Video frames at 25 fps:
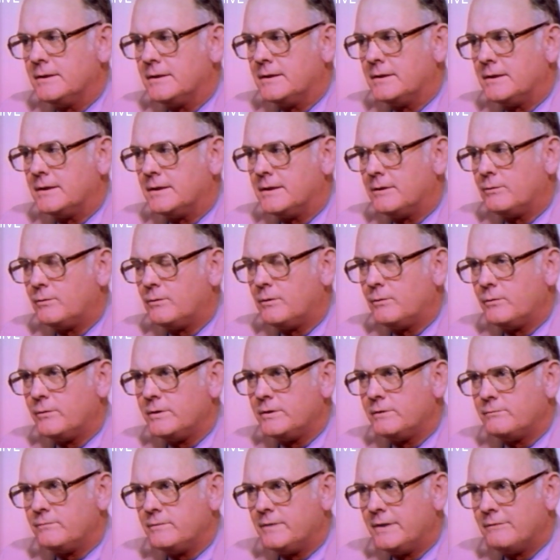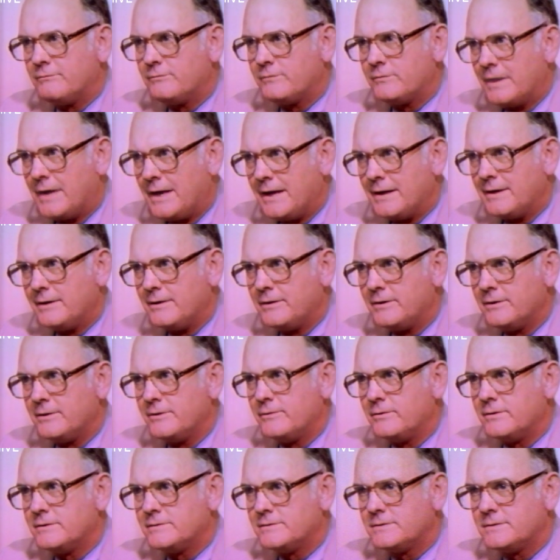Uh, what we have tried to
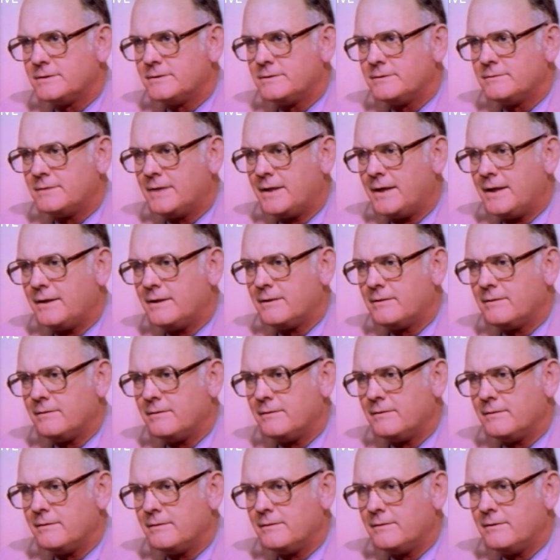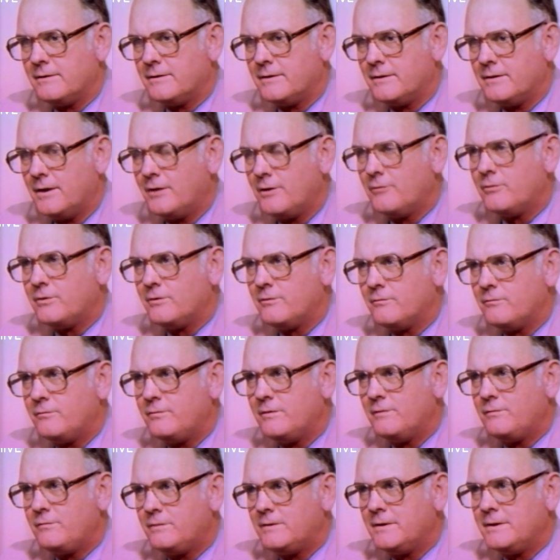do is to take the
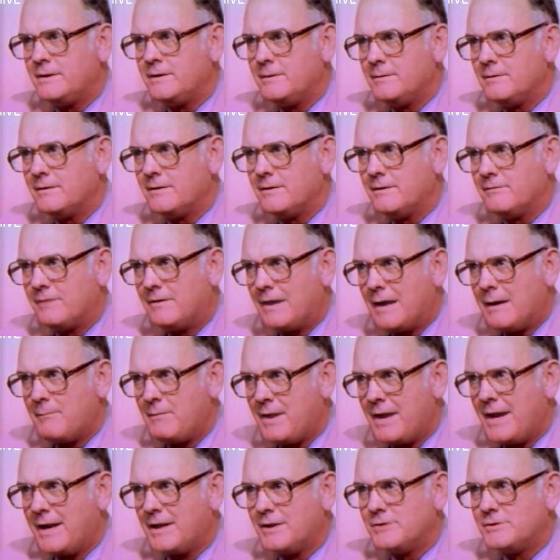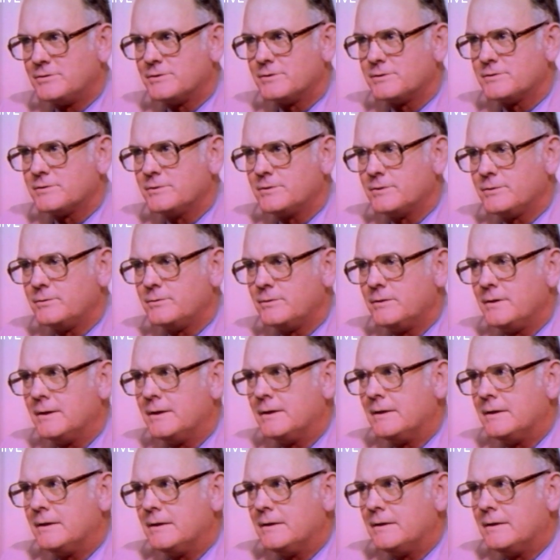150 of our managers who
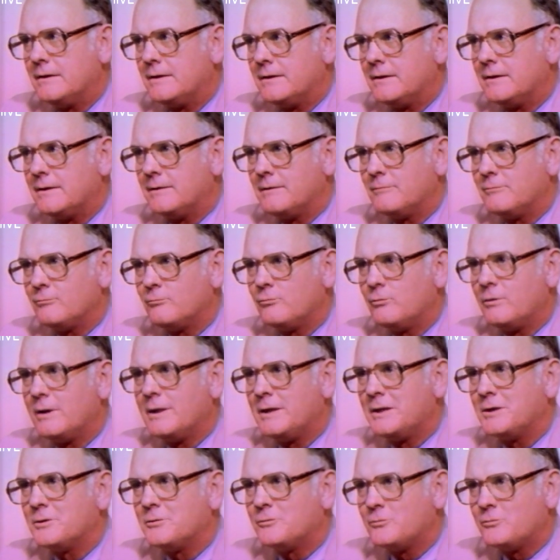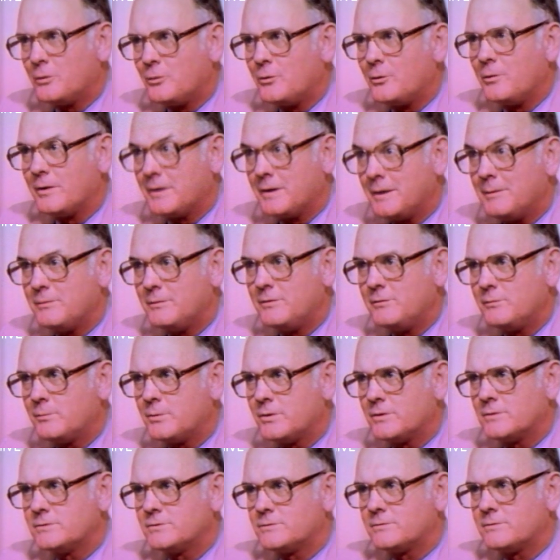uh, really control the company's
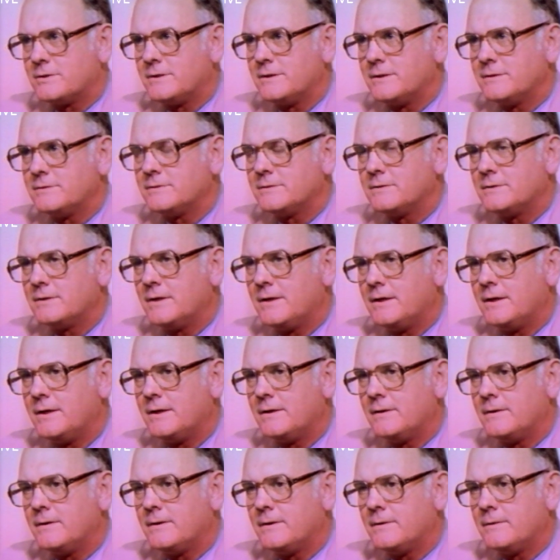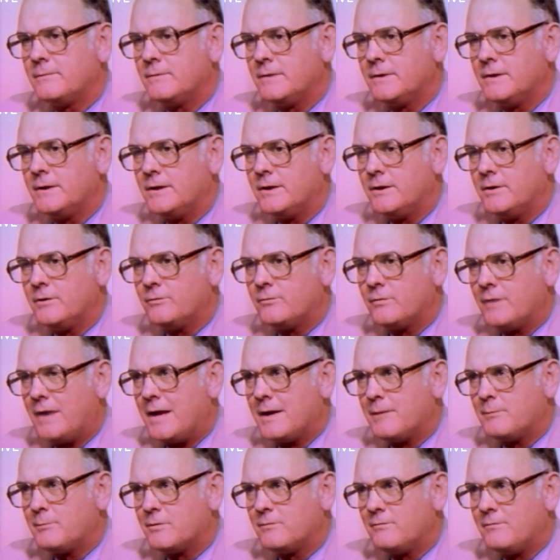purse strings and uh, try
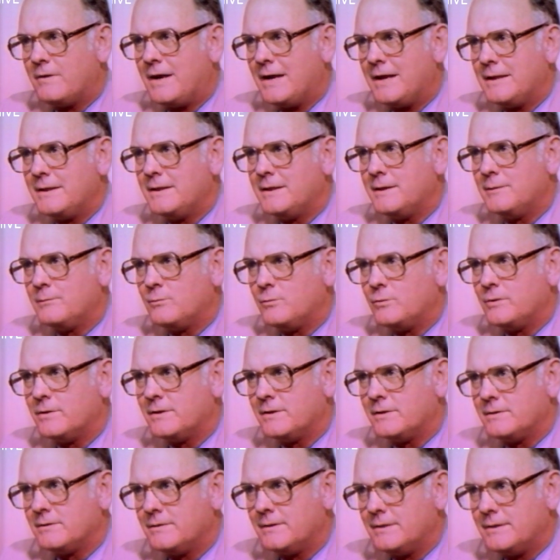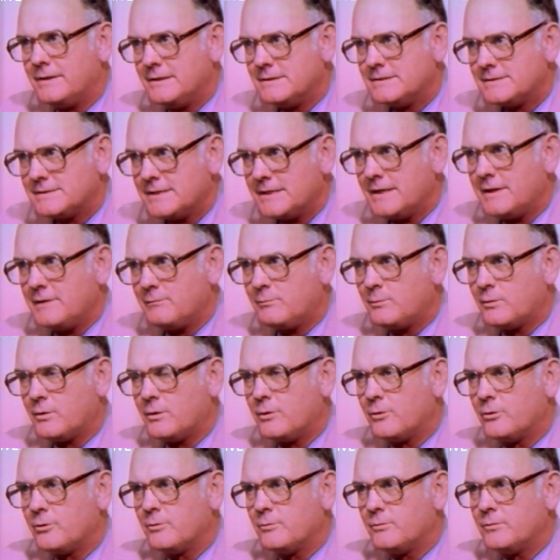to provide them with an incentive
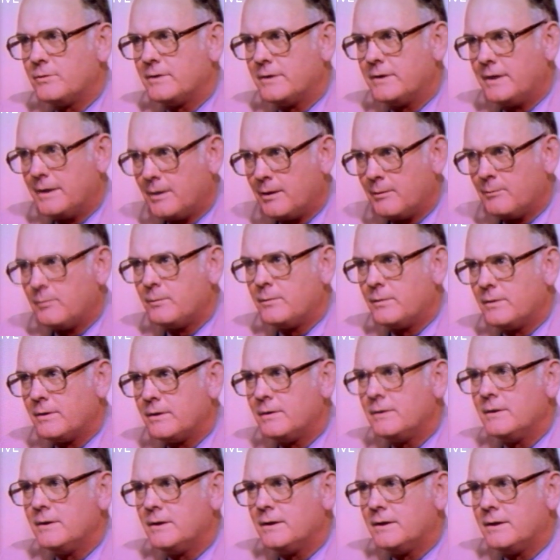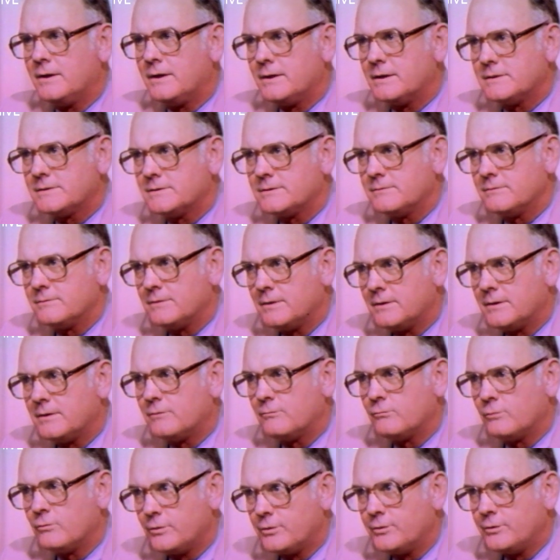program to help uh, us uh,
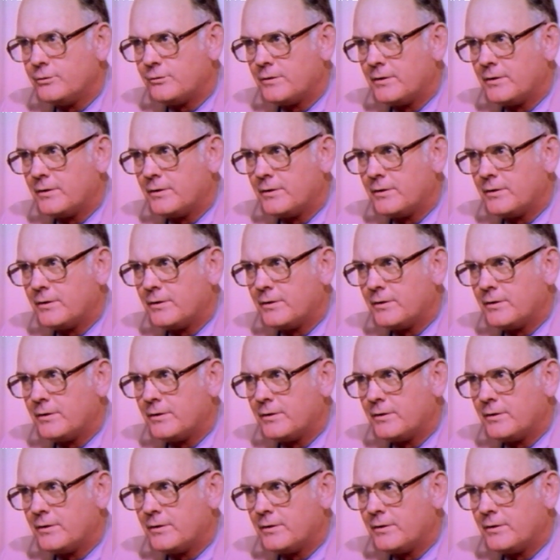reduce